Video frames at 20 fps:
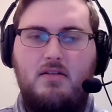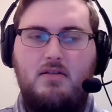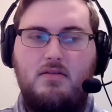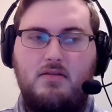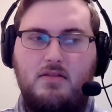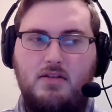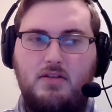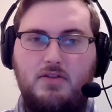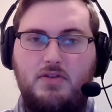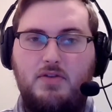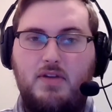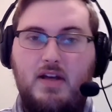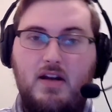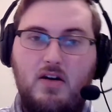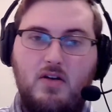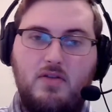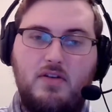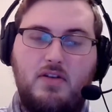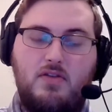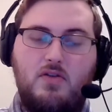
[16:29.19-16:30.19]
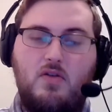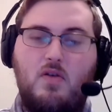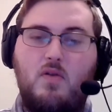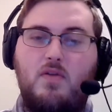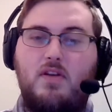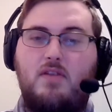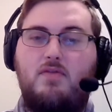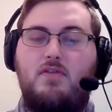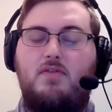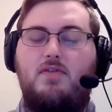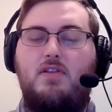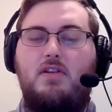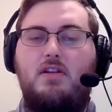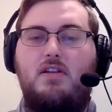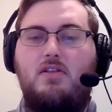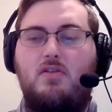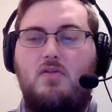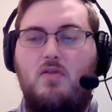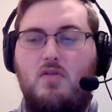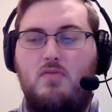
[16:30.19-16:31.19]
Little do they know that they're only
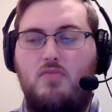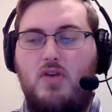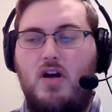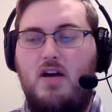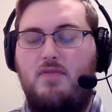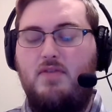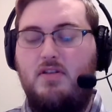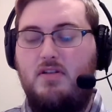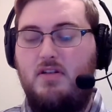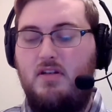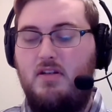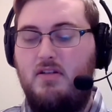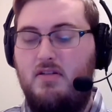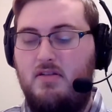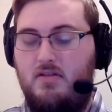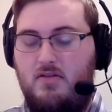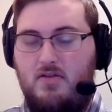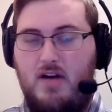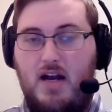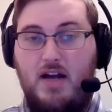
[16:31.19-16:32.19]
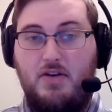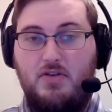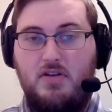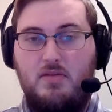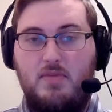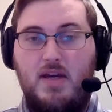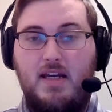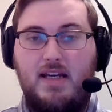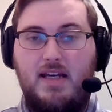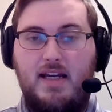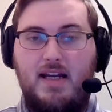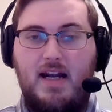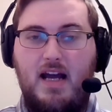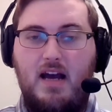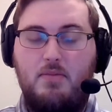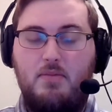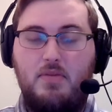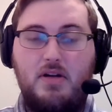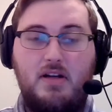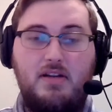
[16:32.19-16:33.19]
fulfilling their own prophecies and they're actually making it
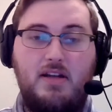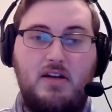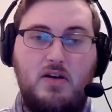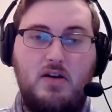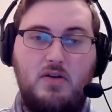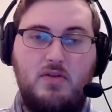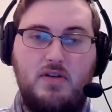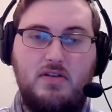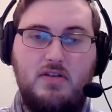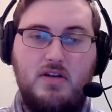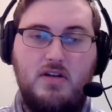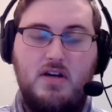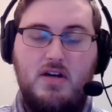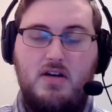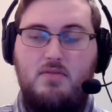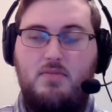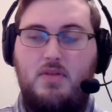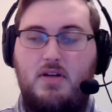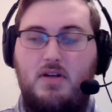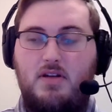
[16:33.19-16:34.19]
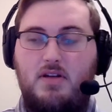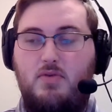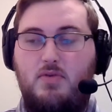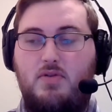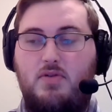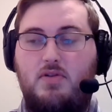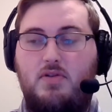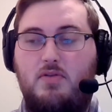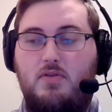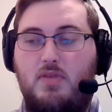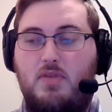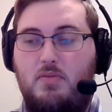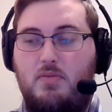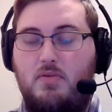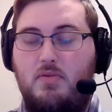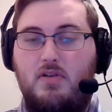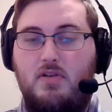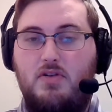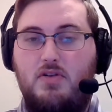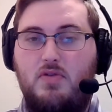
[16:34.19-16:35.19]
happen, and they know this because most of those
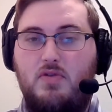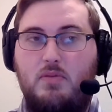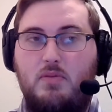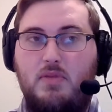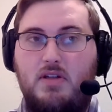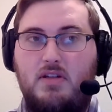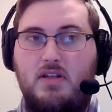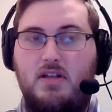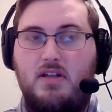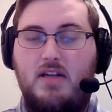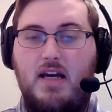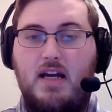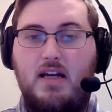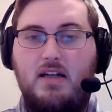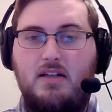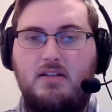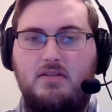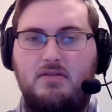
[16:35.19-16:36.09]
people are extremely satanic.